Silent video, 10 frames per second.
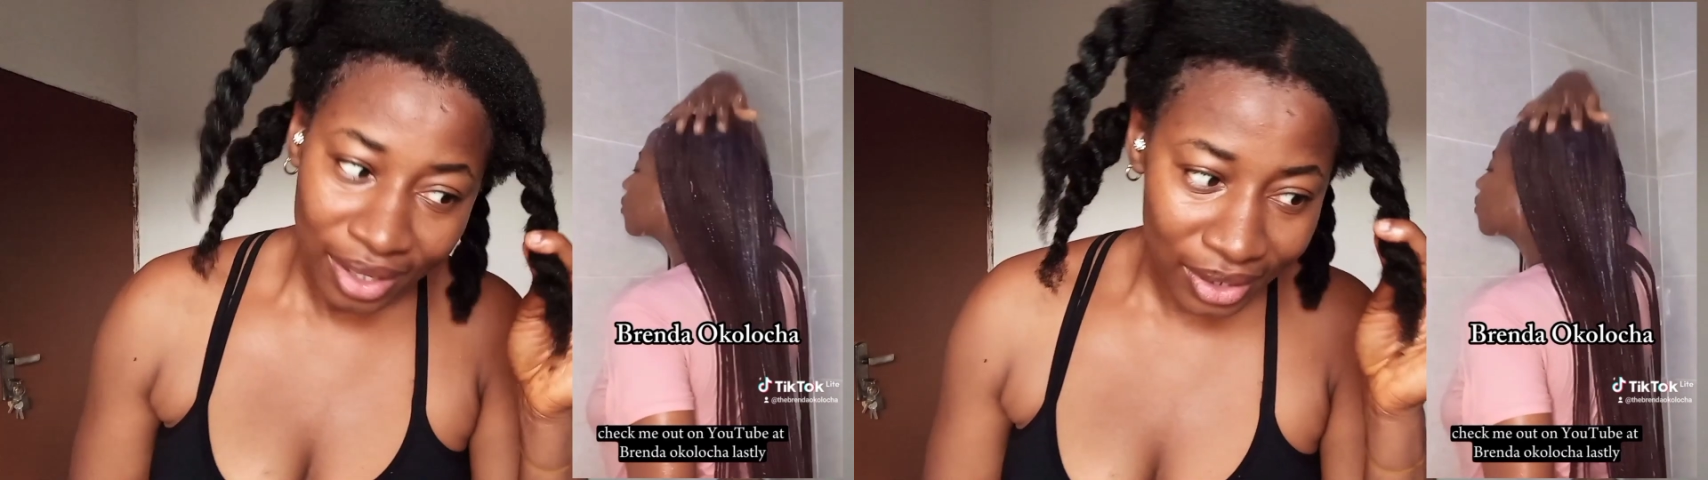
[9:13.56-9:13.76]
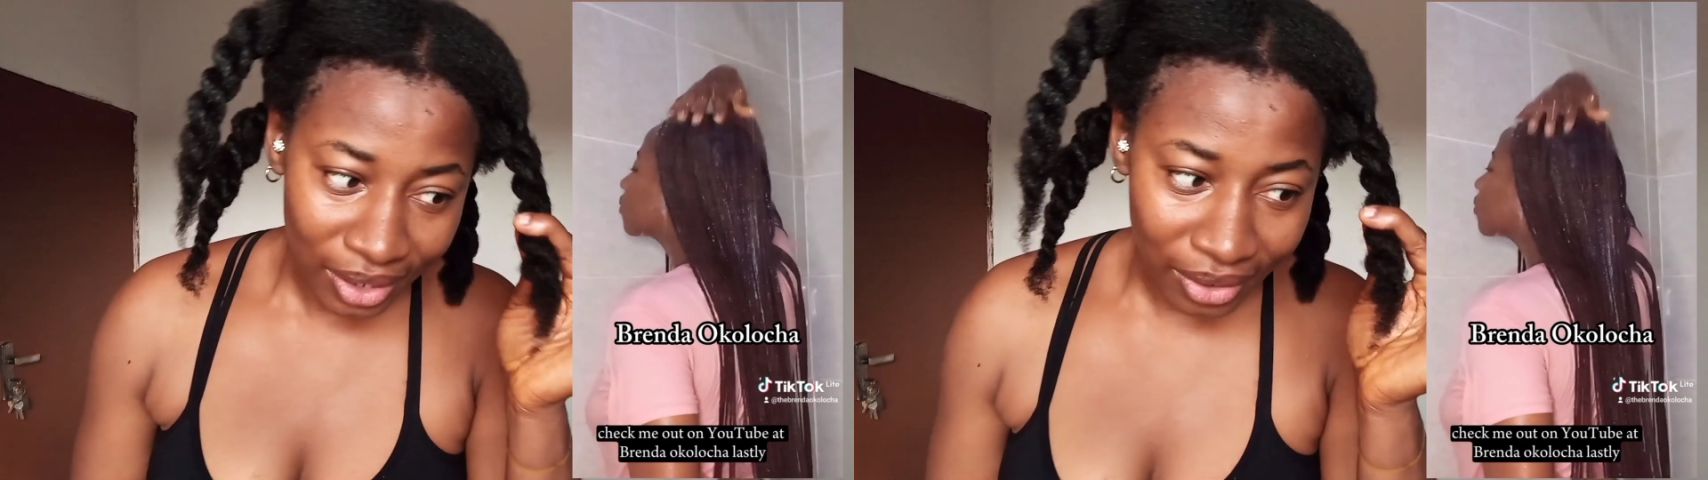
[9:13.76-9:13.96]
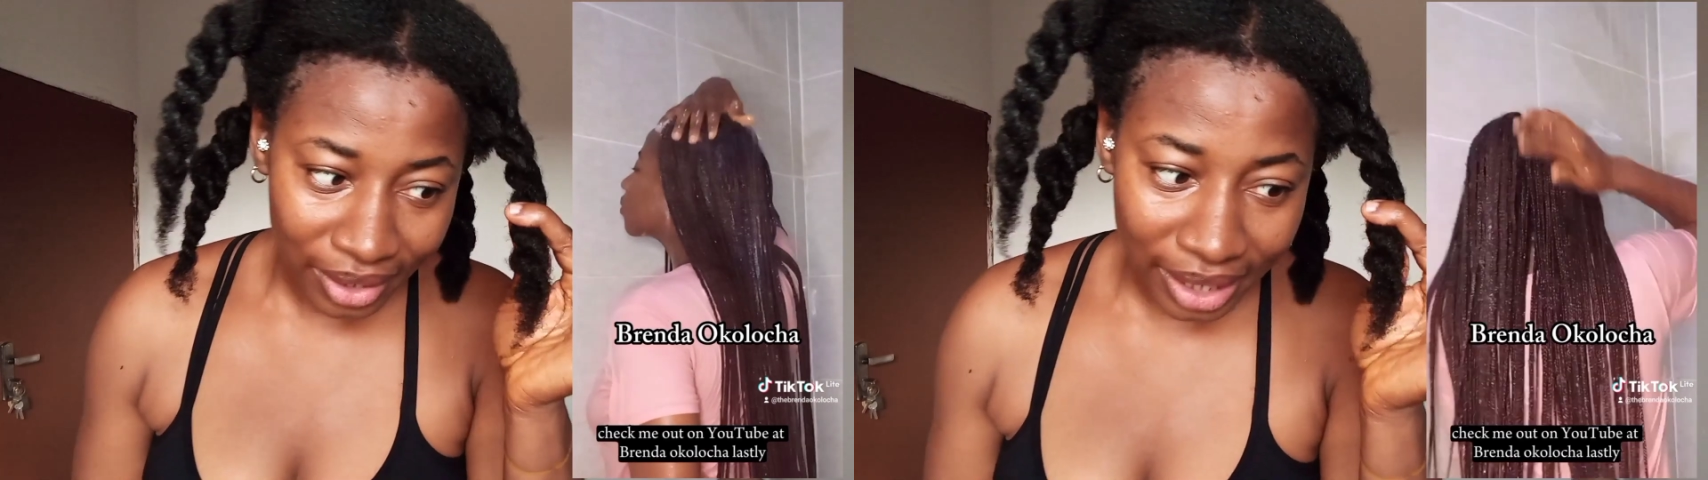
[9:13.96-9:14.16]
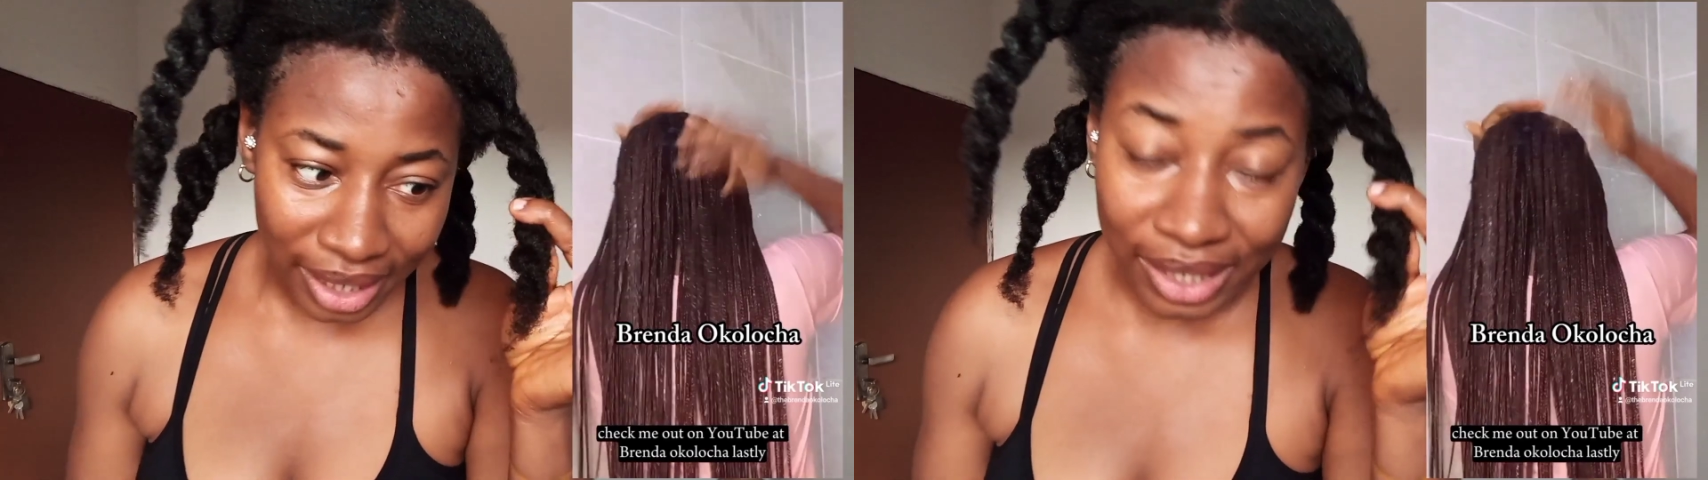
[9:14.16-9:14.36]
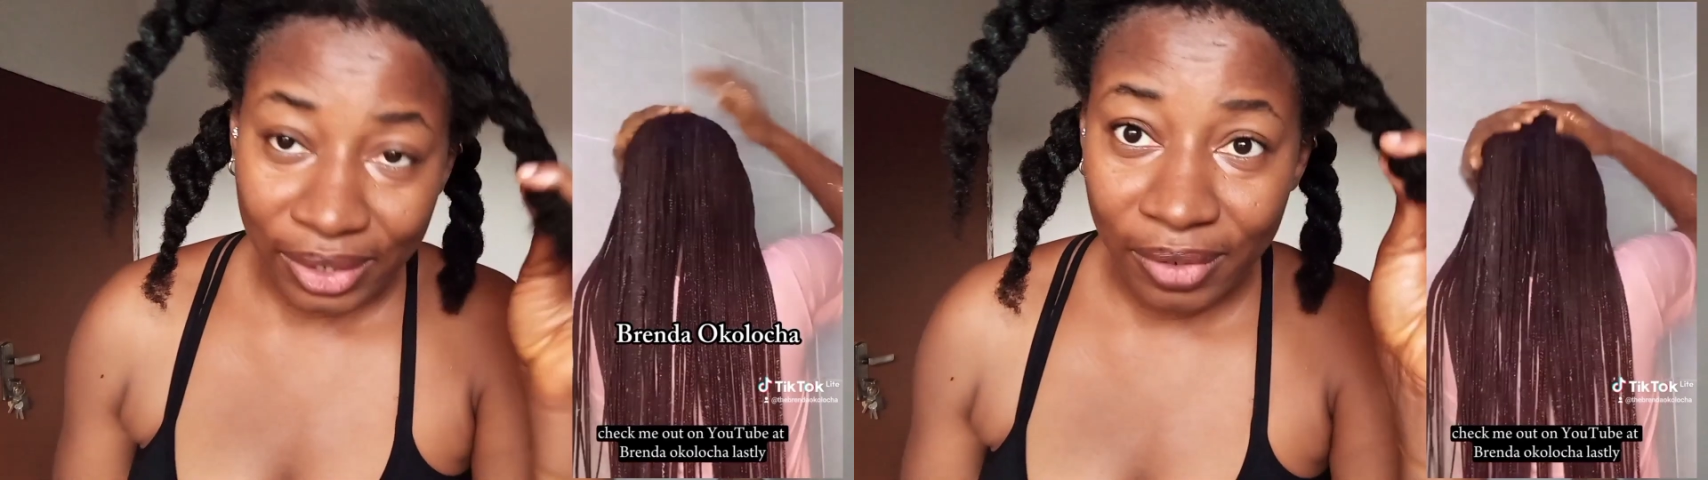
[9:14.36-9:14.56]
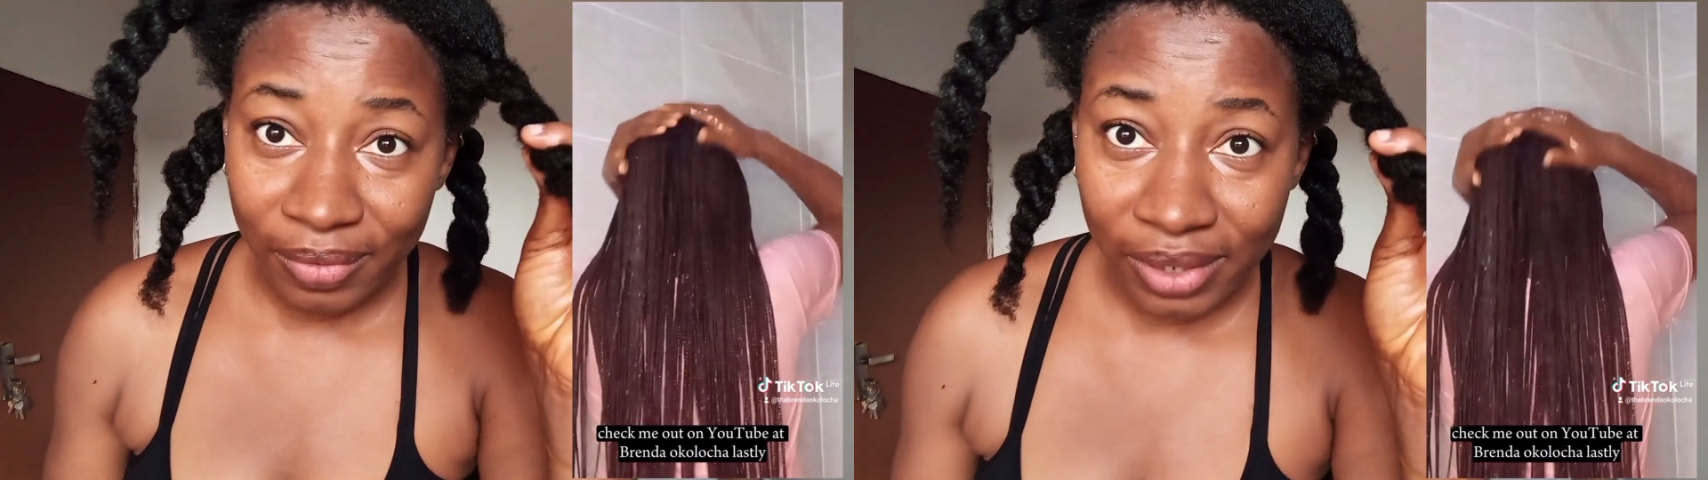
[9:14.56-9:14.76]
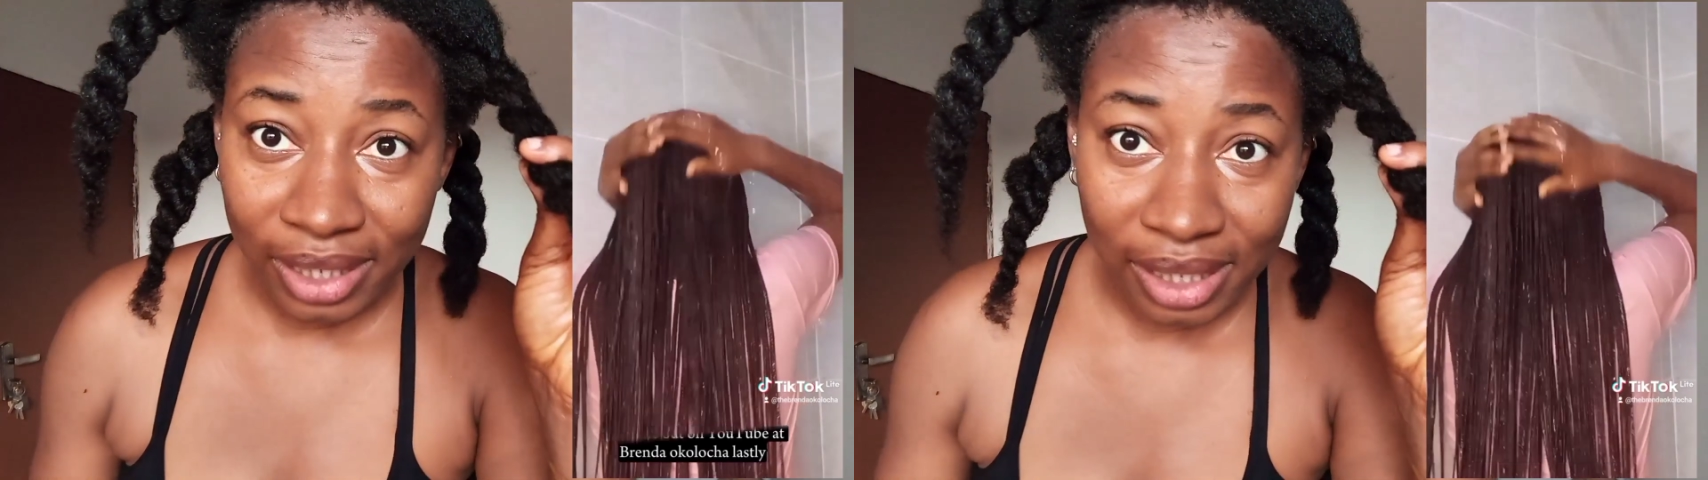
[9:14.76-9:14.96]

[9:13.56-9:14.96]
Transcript: Guys, obviously